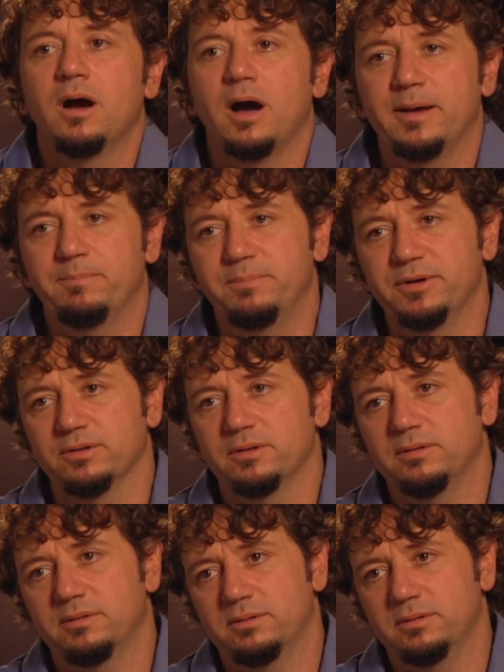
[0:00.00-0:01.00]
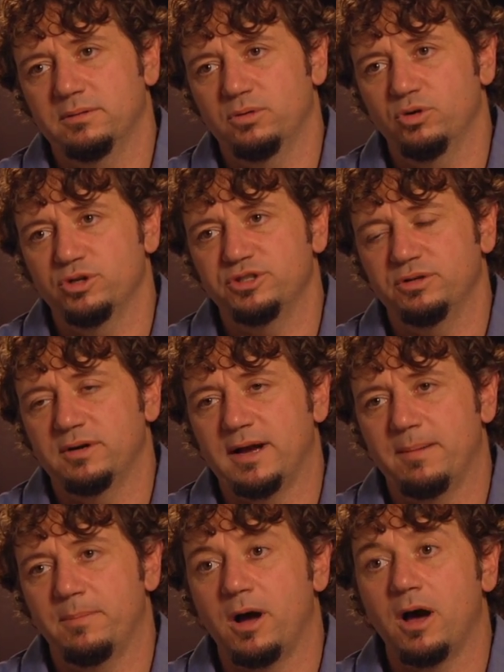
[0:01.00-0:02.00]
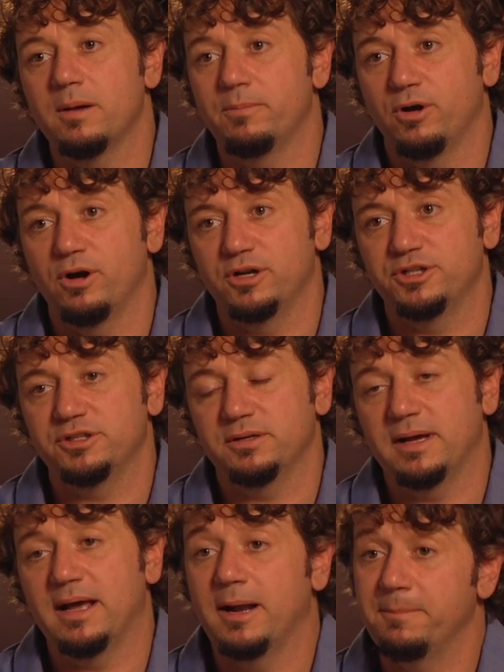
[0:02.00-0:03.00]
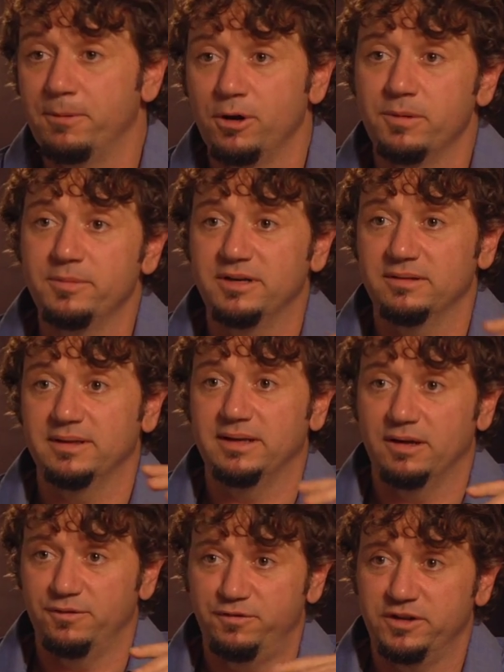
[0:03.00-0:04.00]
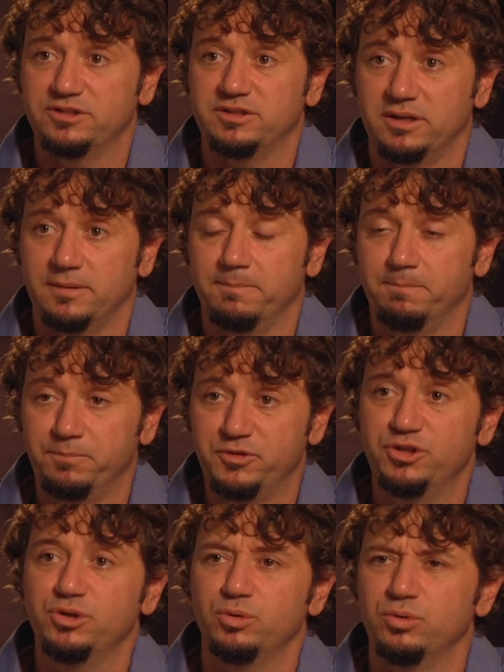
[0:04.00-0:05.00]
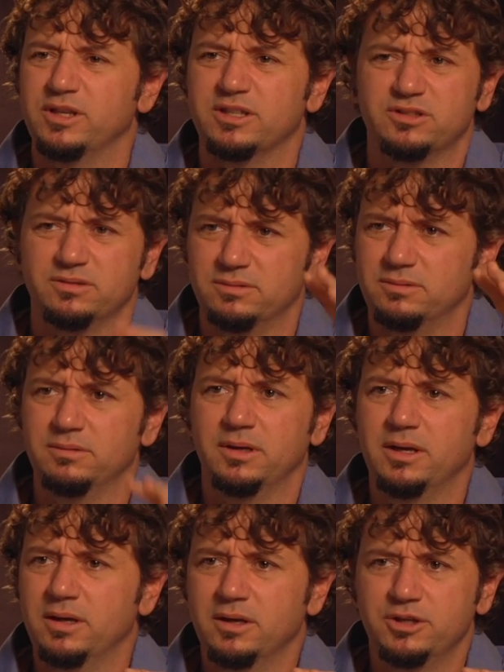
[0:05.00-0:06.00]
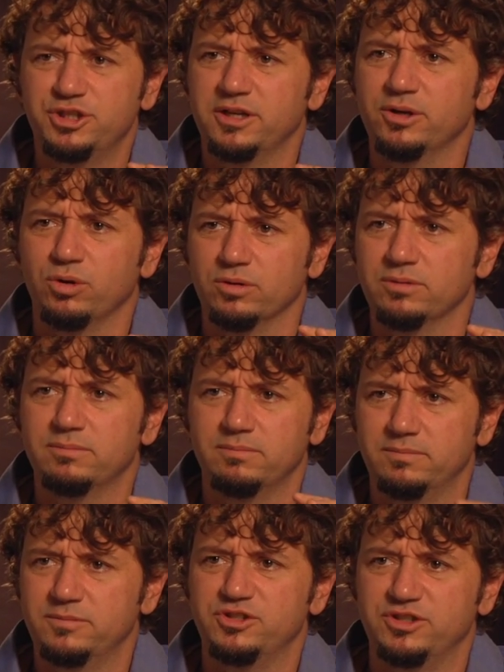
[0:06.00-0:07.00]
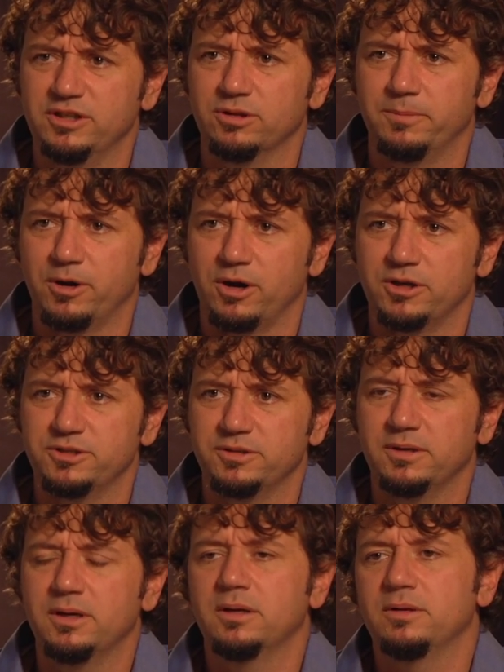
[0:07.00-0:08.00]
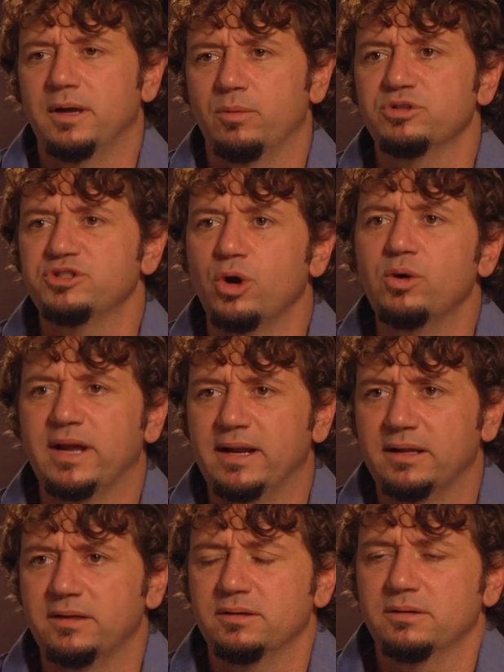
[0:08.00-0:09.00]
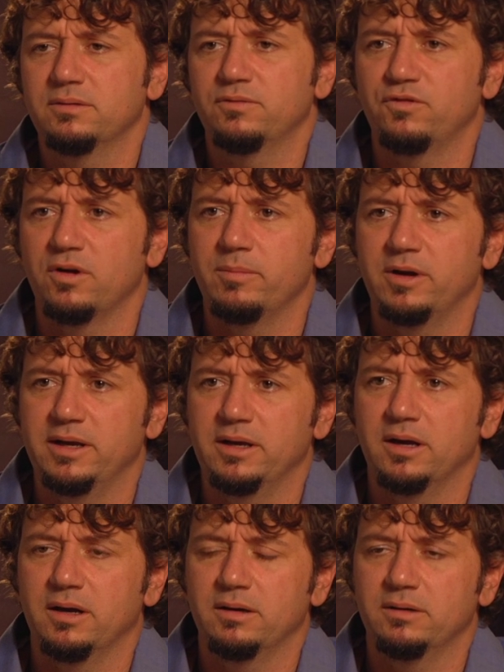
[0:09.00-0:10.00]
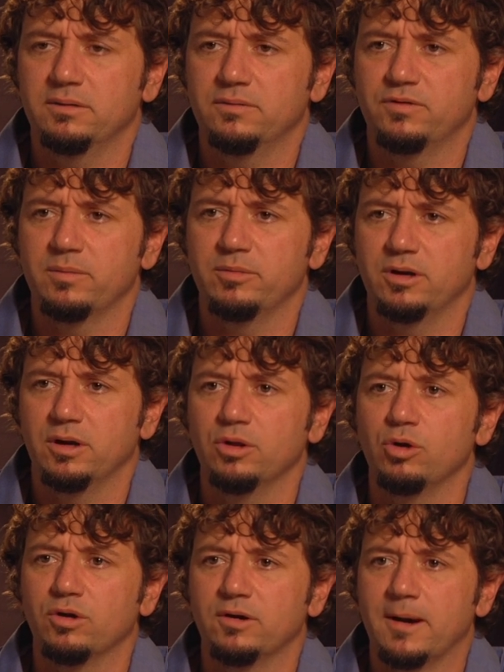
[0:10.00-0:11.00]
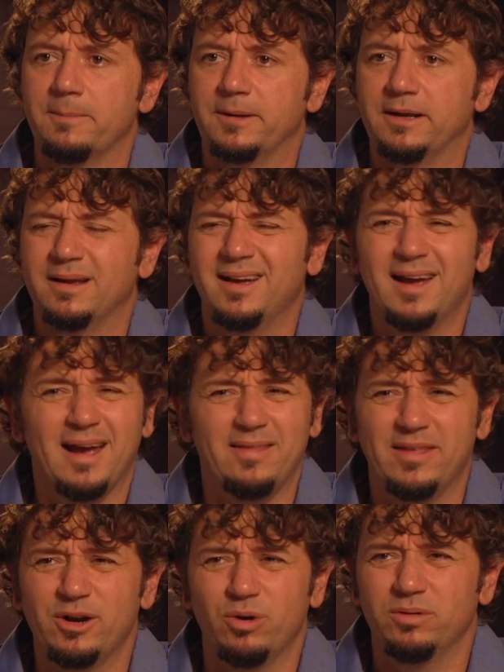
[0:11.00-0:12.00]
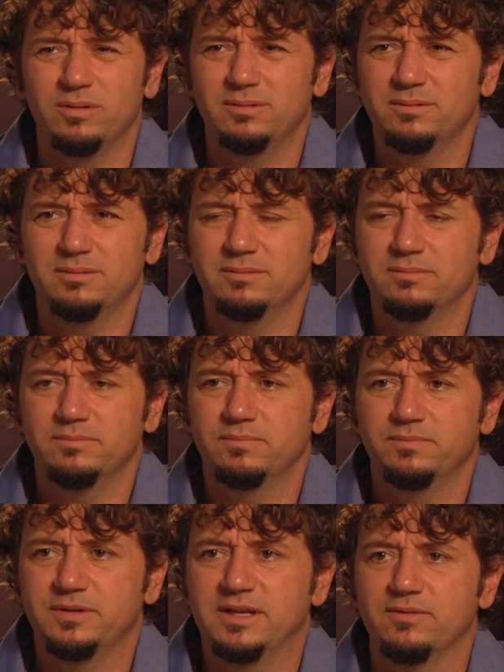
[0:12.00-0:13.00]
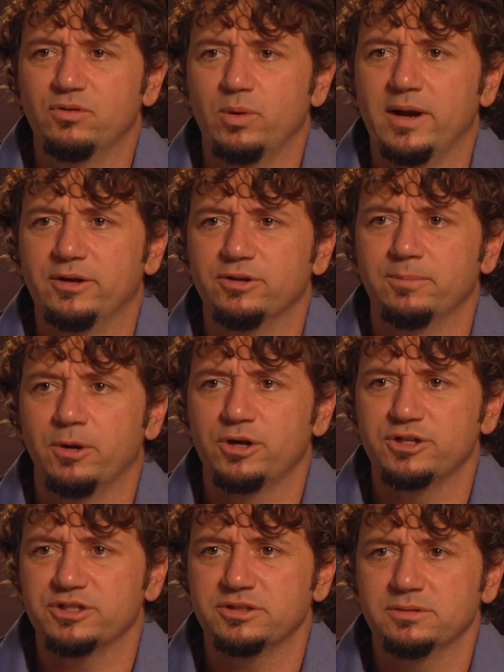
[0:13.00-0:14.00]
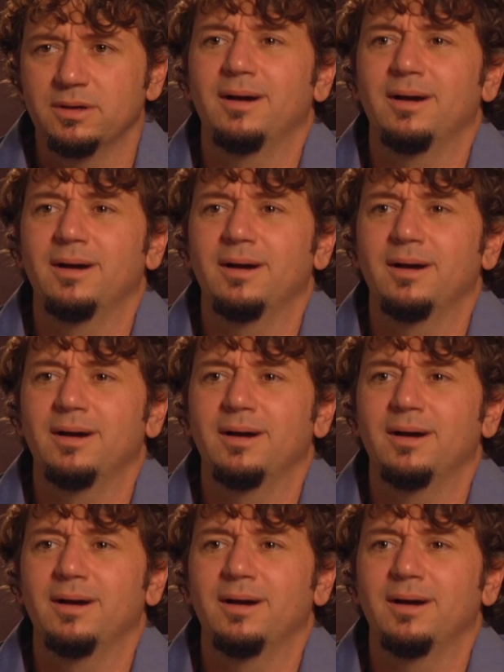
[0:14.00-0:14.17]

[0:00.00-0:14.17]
I built the horseshoe crab on a barge, and I permanently affixed it to this shitty old steel barge that was donated from a local company. And they don't give away good barges.